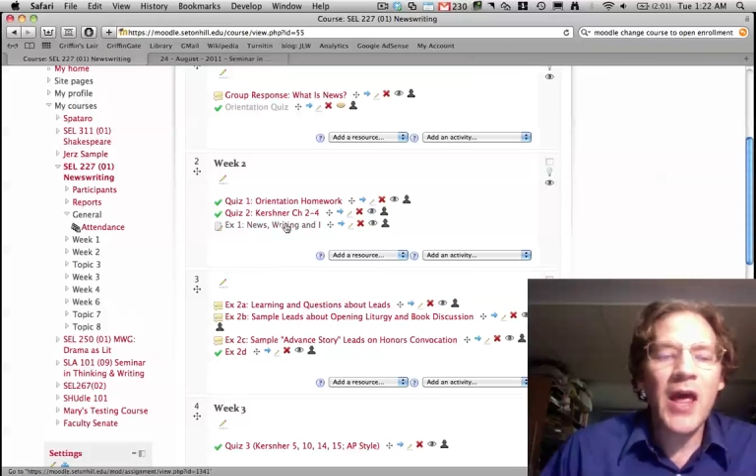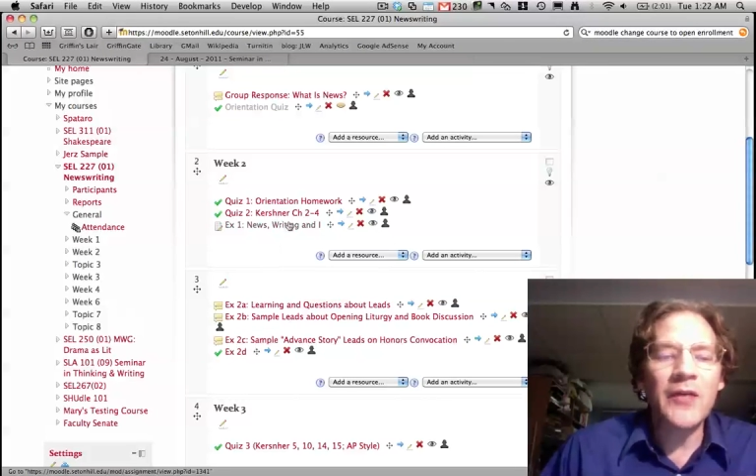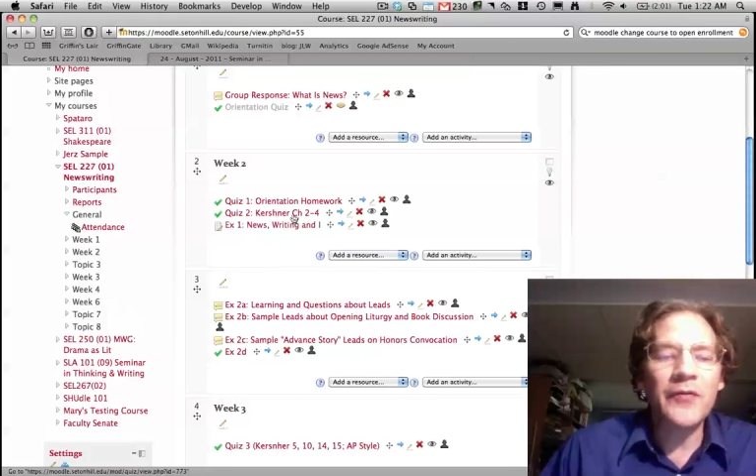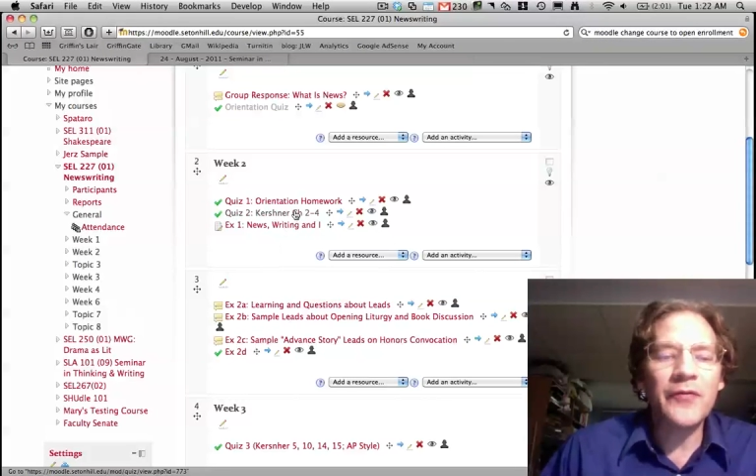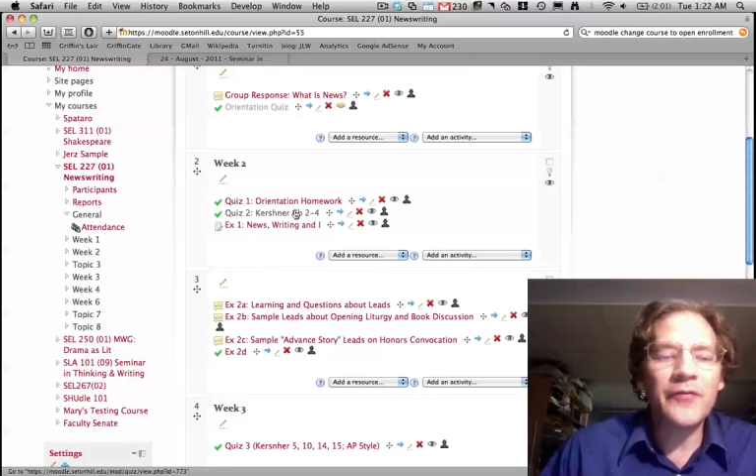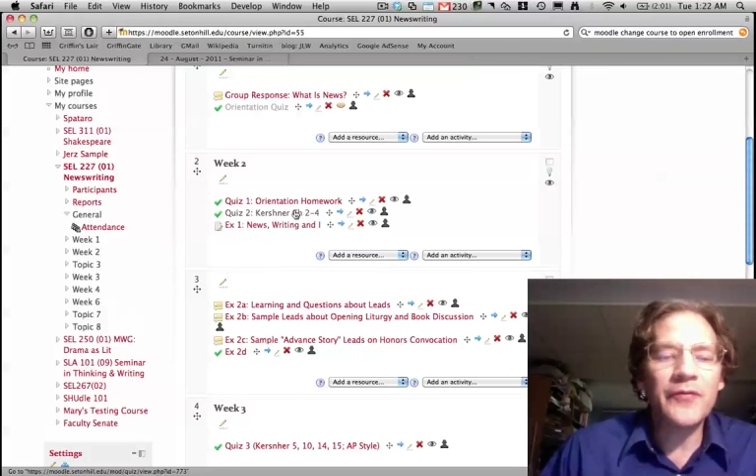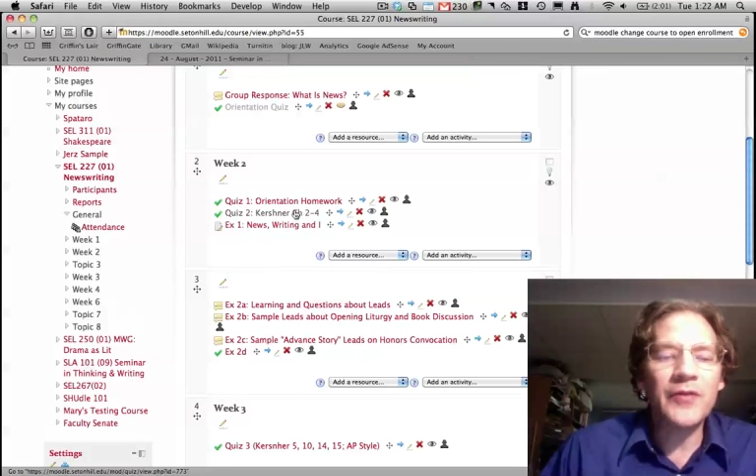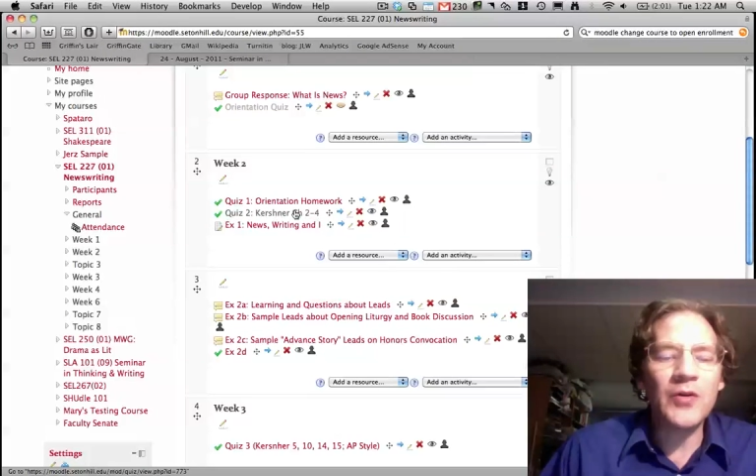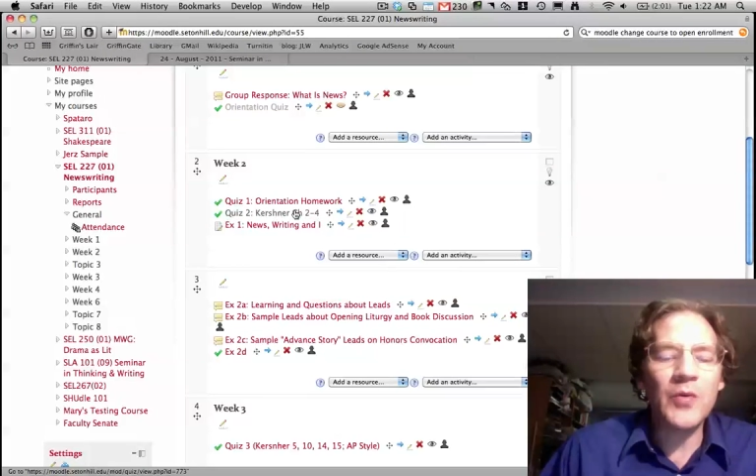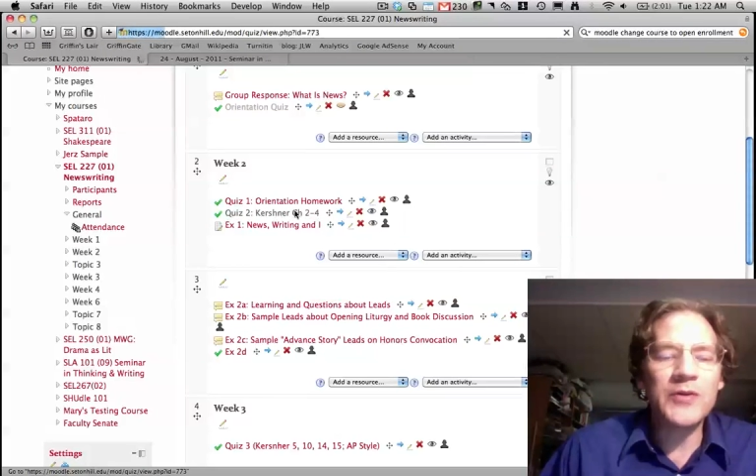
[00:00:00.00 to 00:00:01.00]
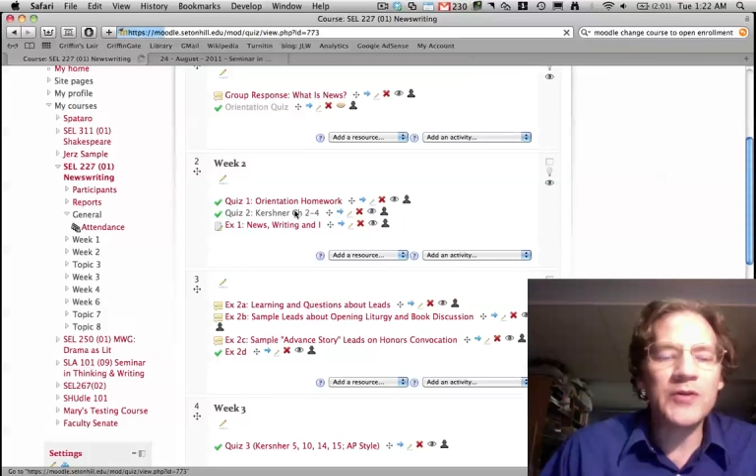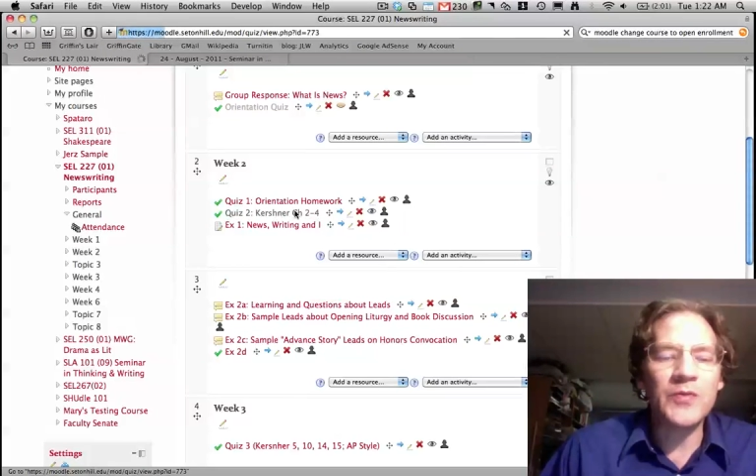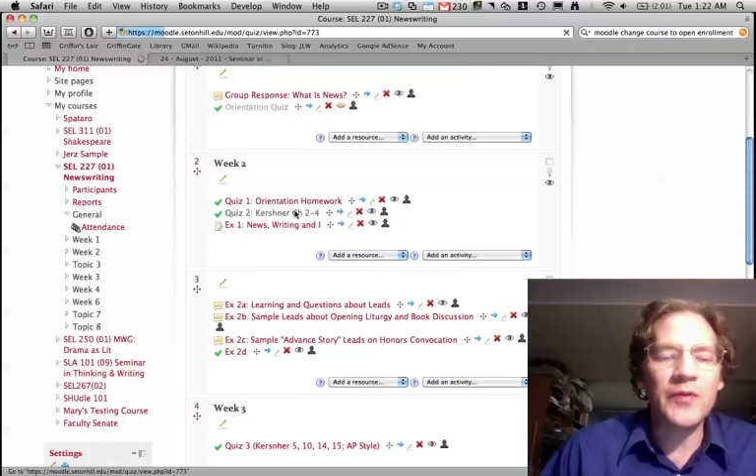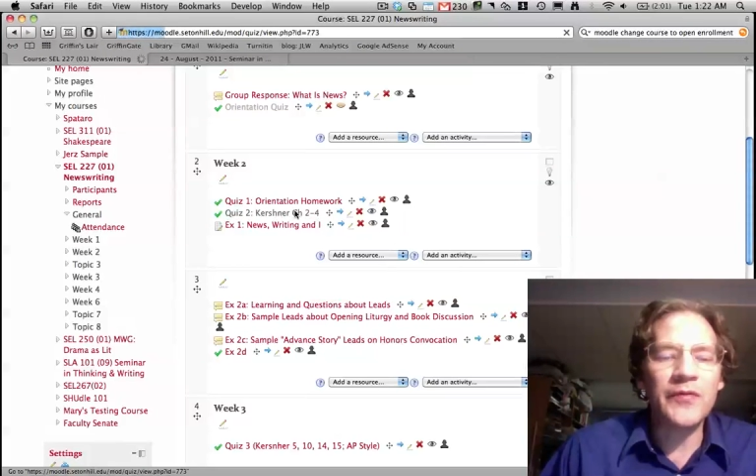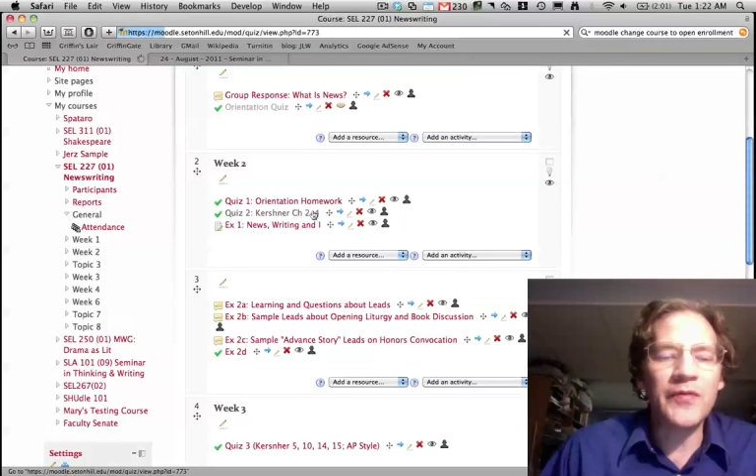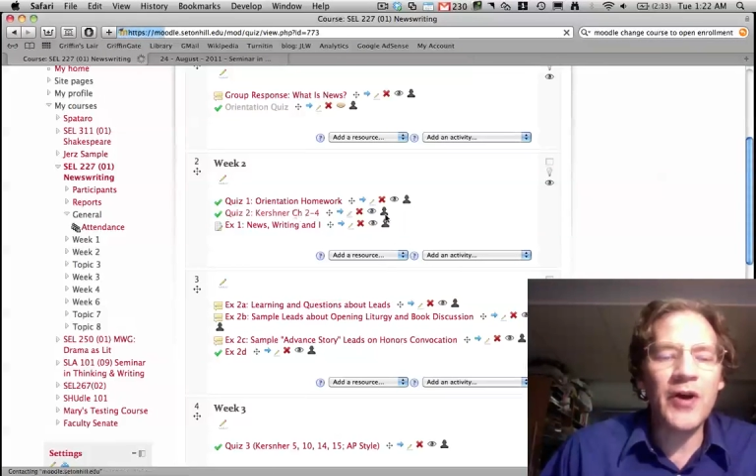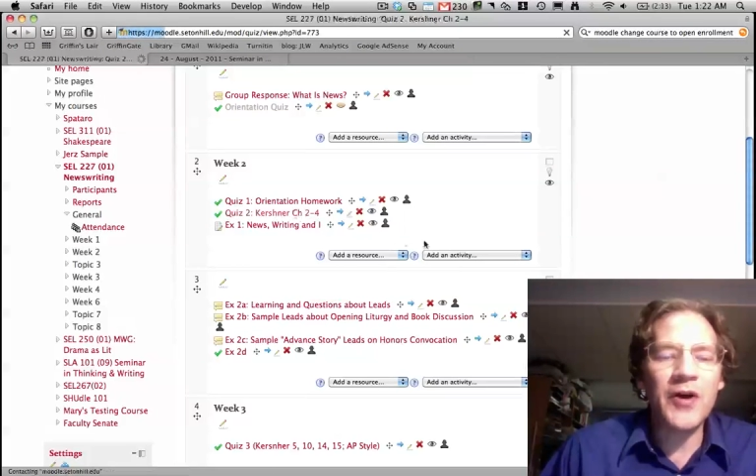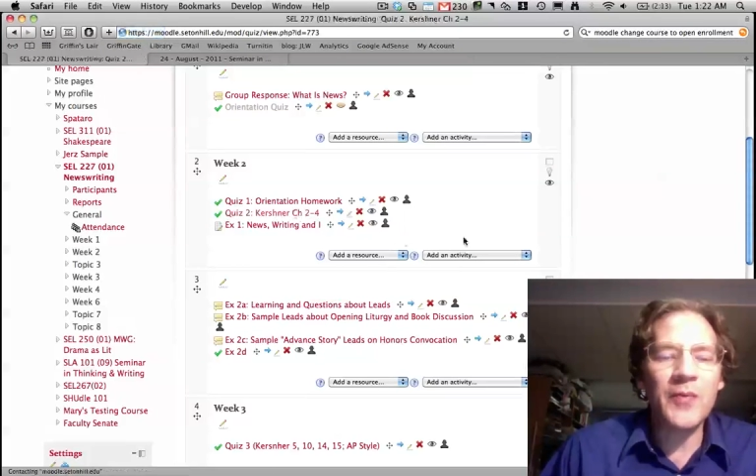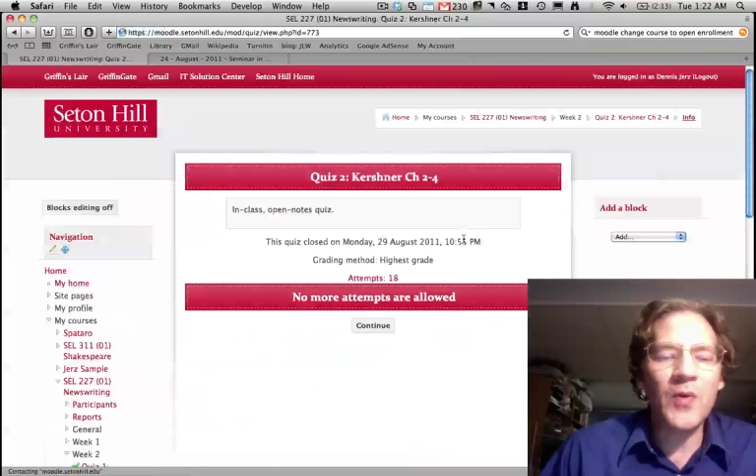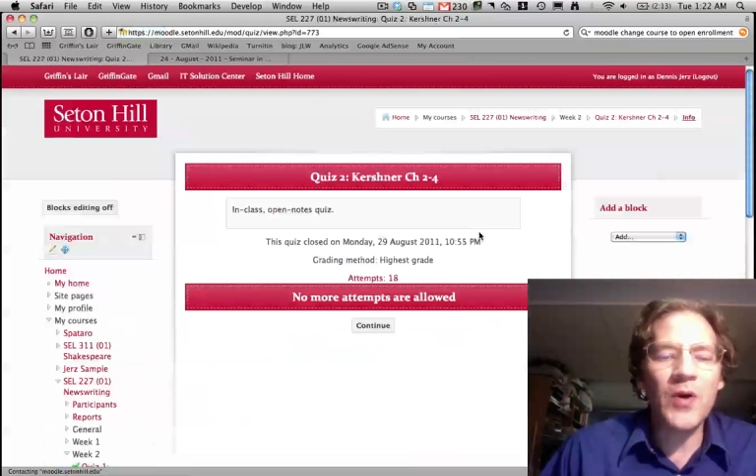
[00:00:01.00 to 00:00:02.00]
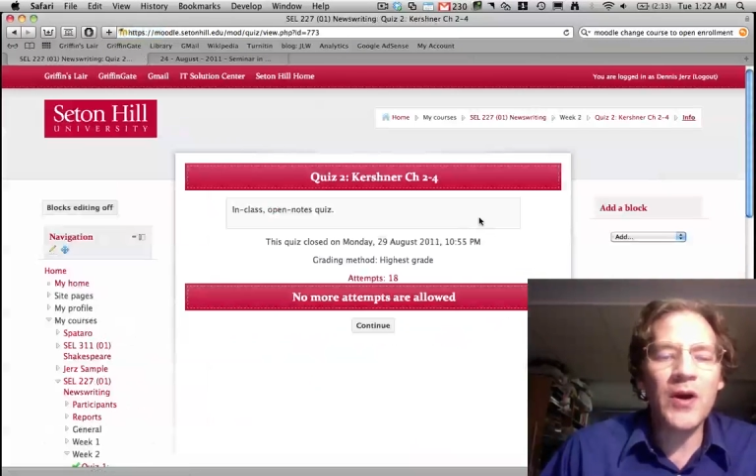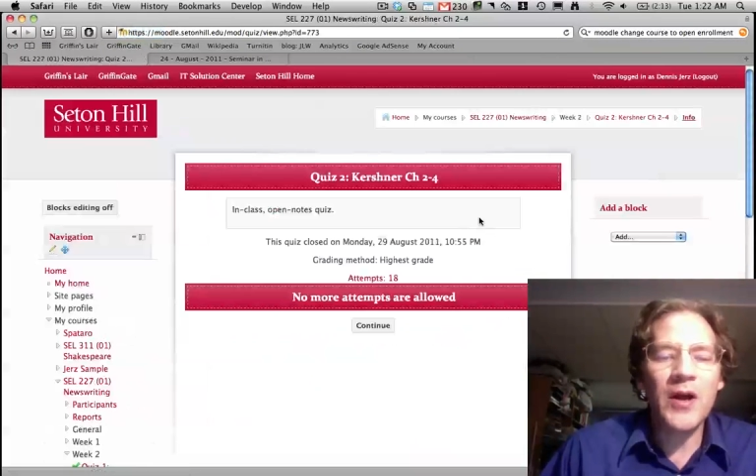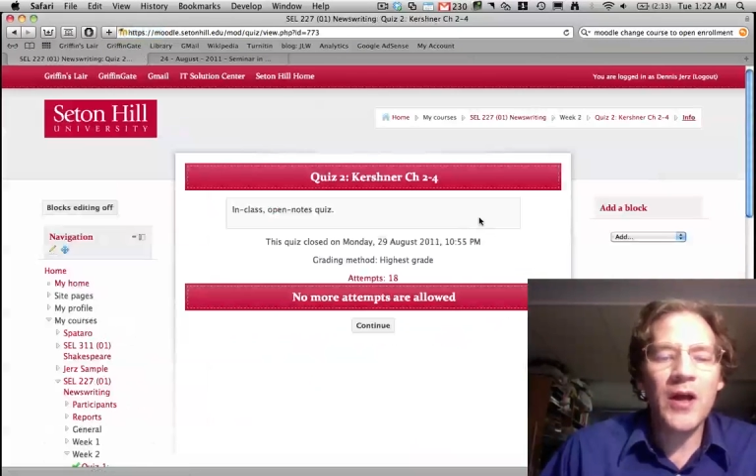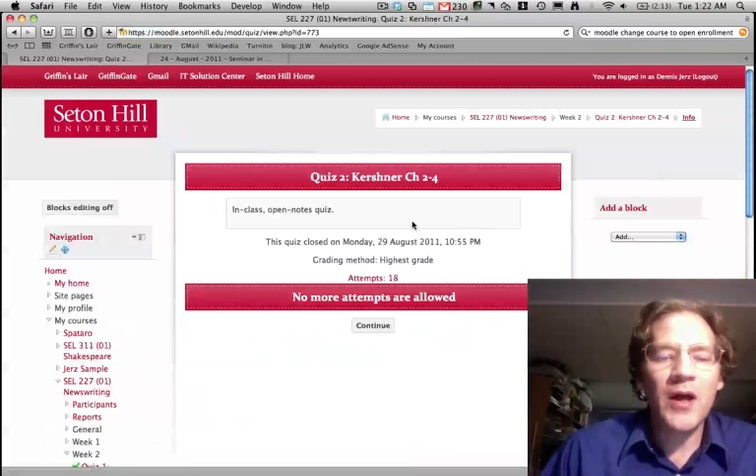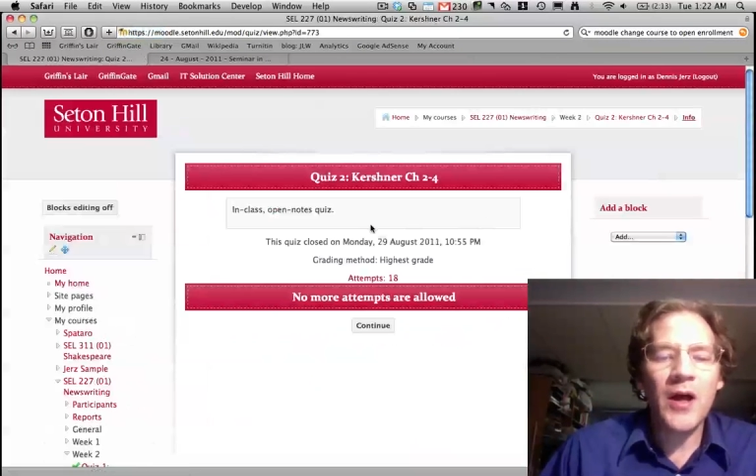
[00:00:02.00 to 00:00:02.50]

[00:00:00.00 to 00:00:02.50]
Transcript: and the quizzes were far more